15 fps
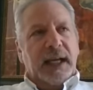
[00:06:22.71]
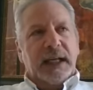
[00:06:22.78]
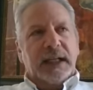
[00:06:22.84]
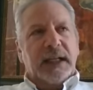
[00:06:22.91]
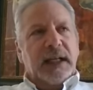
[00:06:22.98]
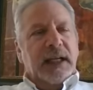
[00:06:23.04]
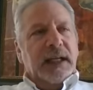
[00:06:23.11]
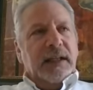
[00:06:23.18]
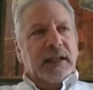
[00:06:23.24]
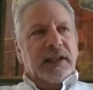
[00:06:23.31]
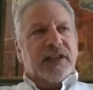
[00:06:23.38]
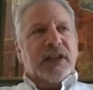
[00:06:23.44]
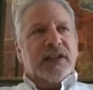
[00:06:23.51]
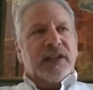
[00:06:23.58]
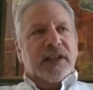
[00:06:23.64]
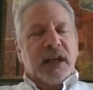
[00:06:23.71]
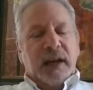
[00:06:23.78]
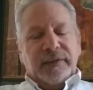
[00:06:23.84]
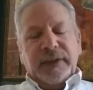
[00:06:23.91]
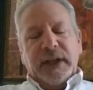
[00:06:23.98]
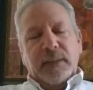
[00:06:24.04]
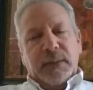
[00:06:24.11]
And this has
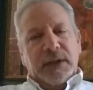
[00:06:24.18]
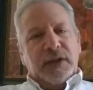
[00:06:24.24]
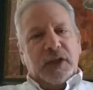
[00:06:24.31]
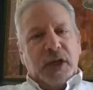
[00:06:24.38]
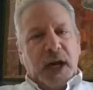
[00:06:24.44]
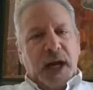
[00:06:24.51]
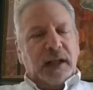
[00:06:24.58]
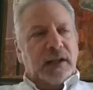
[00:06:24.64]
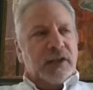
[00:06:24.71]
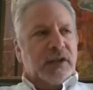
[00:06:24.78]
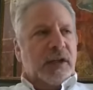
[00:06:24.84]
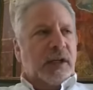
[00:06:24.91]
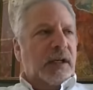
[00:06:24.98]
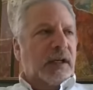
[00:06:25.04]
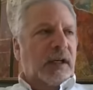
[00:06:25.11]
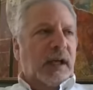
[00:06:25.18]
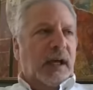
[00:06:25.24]
definitely been challenging